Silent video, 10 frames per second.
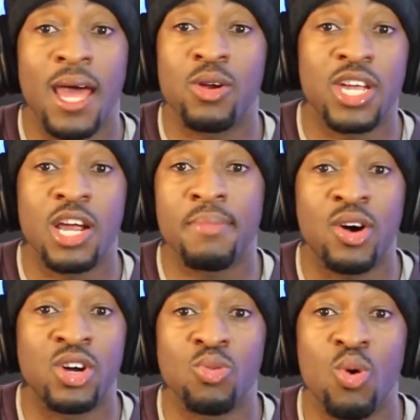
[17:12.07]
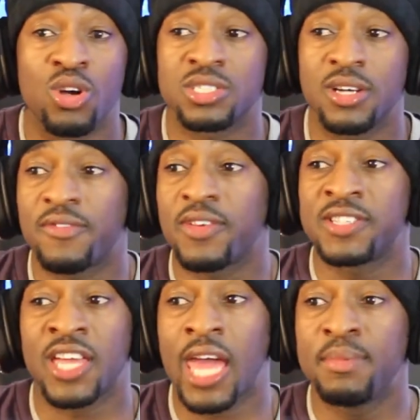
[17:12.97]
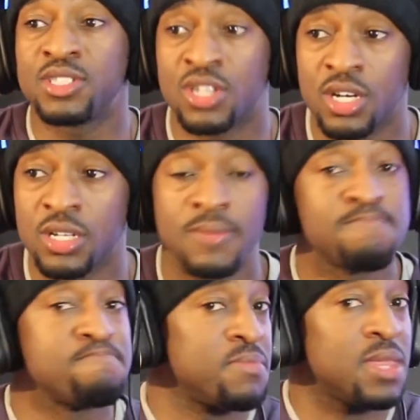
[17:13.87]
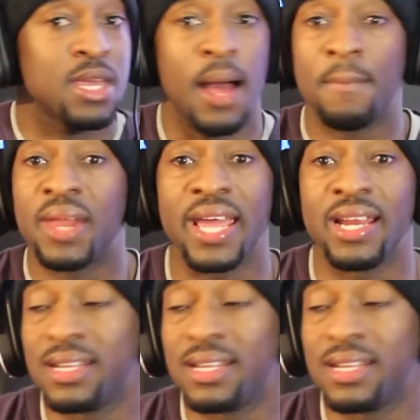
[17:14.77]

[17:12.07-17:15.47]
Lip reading: I don't care about all the war stuff. If the game is good, I'm playing it.